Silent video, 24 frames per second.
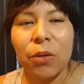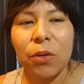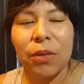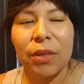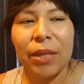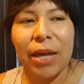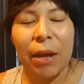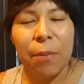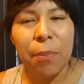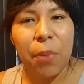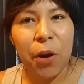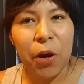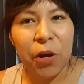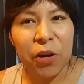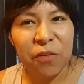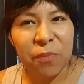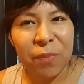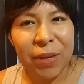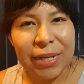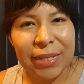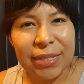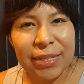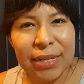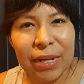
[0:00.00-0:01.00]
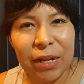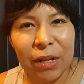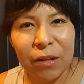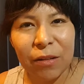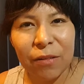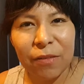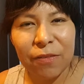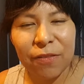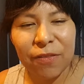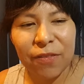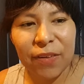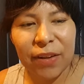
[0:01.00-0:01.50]
that part of
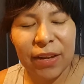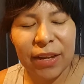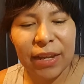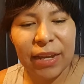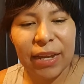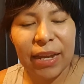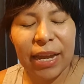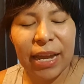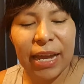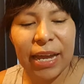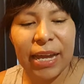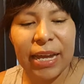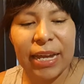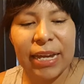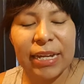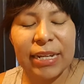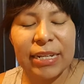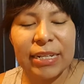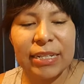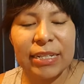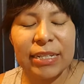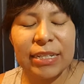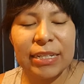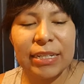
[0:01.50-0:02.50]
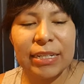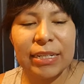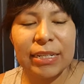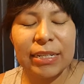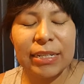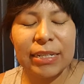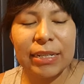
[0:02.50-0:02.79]
myself. And